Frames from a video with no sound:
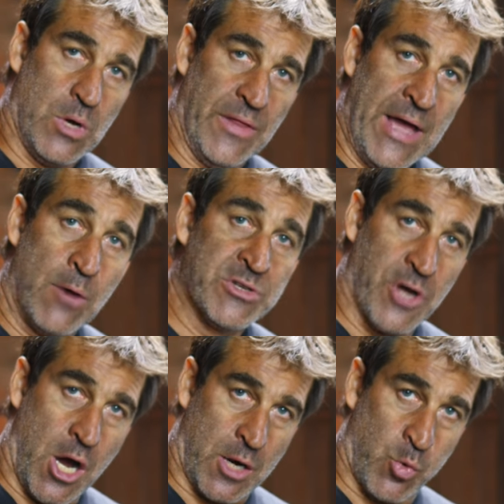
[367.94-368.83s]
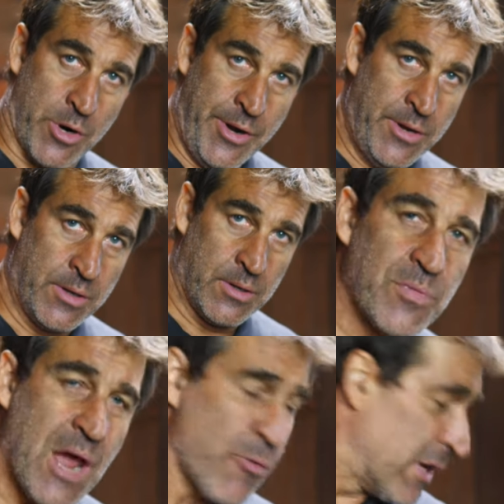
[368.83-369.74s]
Well, that was awkward.
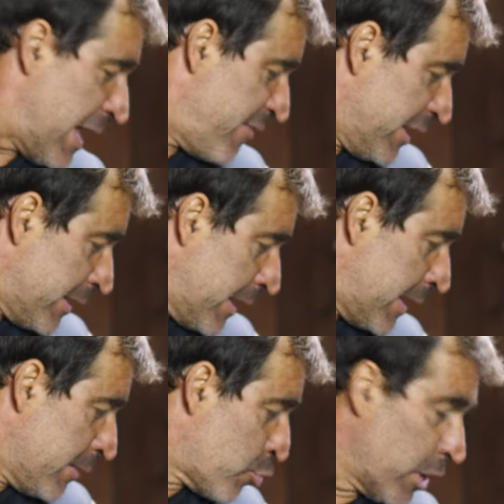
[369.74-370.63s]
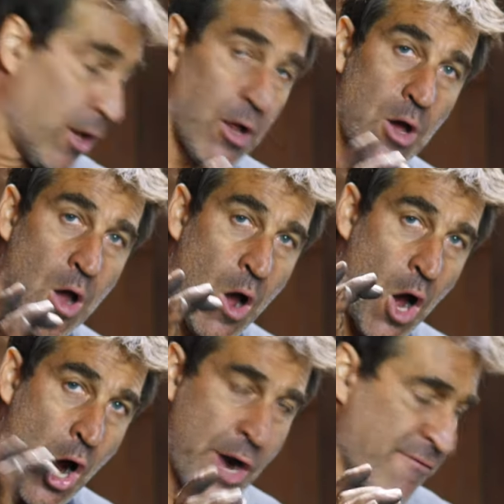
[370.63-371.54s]
Not really having a real
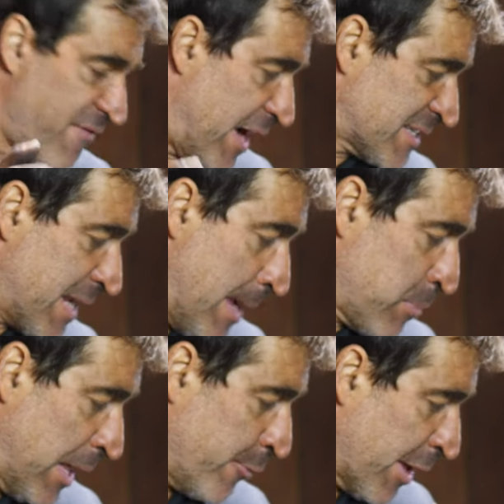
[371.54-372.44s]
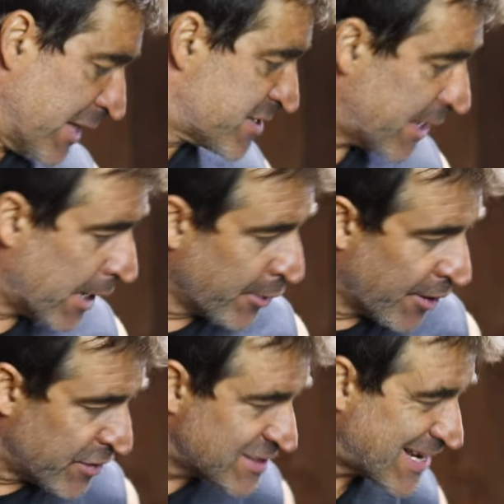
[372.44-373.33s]
hard and fast game plan when I set out
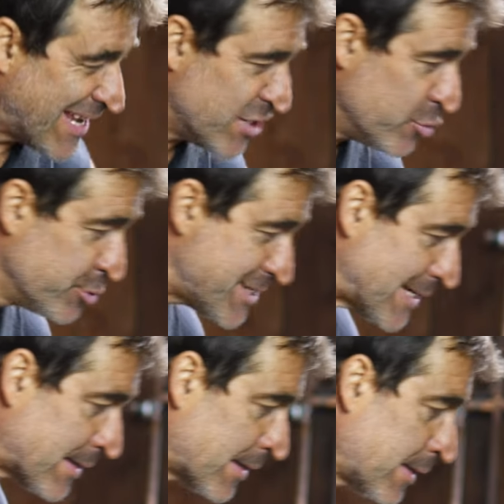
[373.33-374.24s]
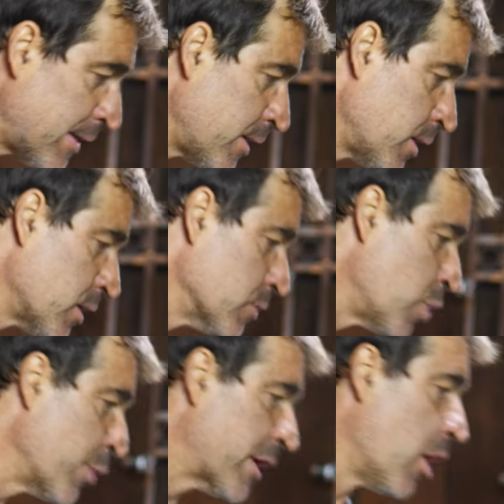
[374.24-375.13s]
on this, and using
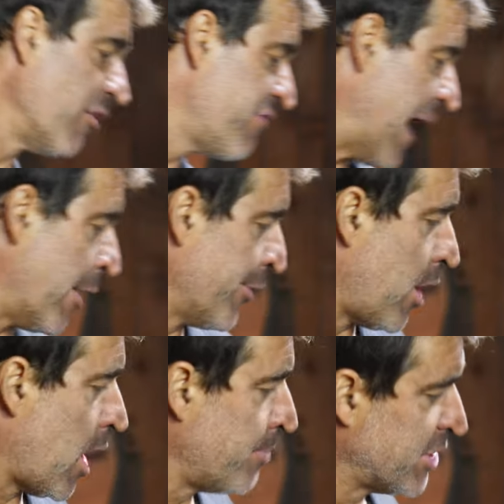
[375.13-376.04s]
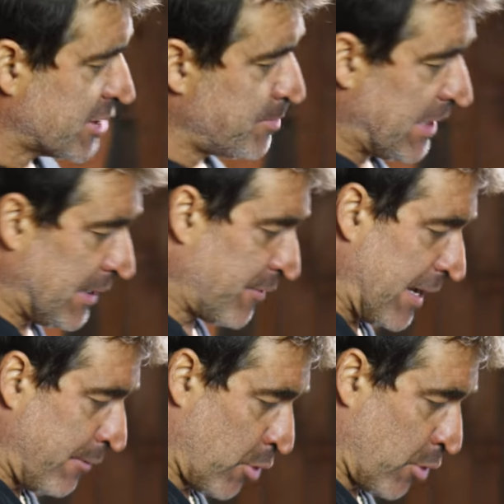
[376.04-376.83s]
what we call found objects, meaning they